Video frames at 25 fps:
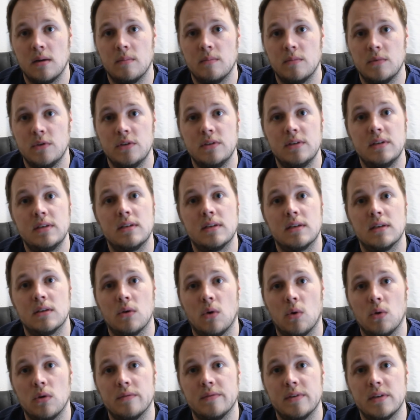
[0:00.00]
you need to get a
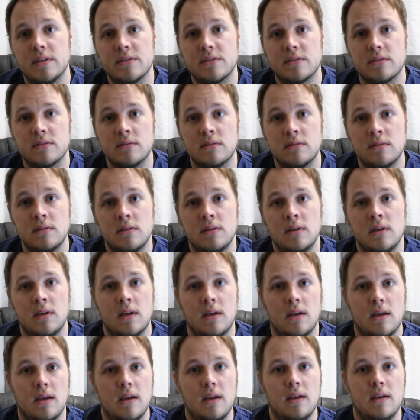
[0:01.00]
hold of us,
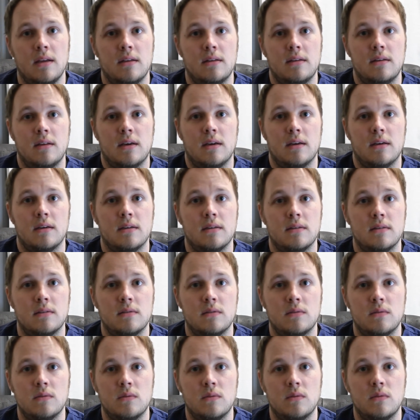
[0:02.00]
and
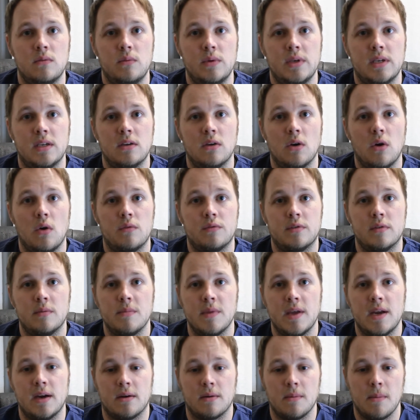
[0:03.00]
we can go from
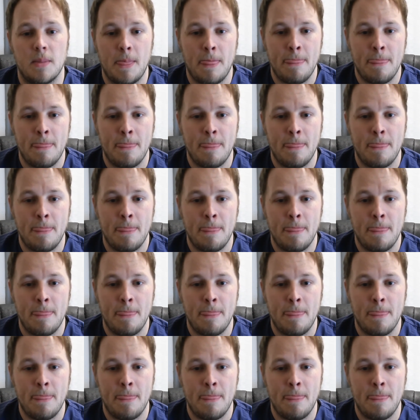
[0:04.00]
there.